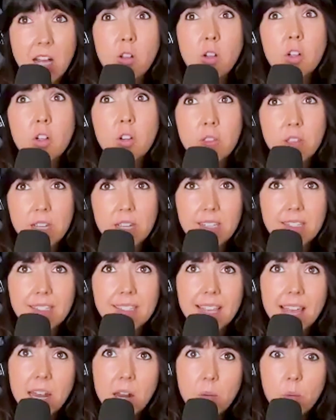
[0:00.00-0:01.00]
her this
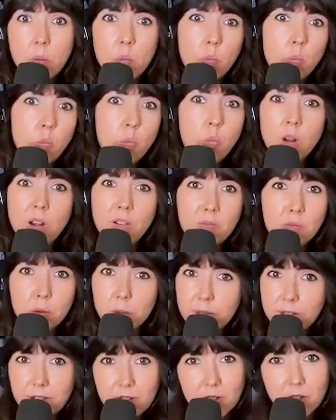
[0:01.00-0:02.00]
and it would have
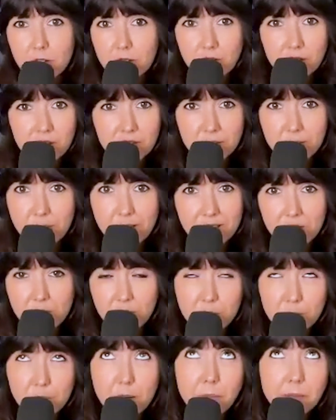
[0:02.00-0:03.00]
ruined her Christmas. So
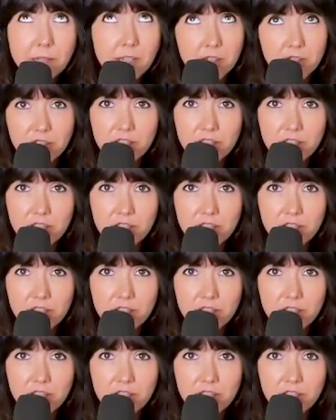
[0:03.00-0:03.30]
it's probably good she's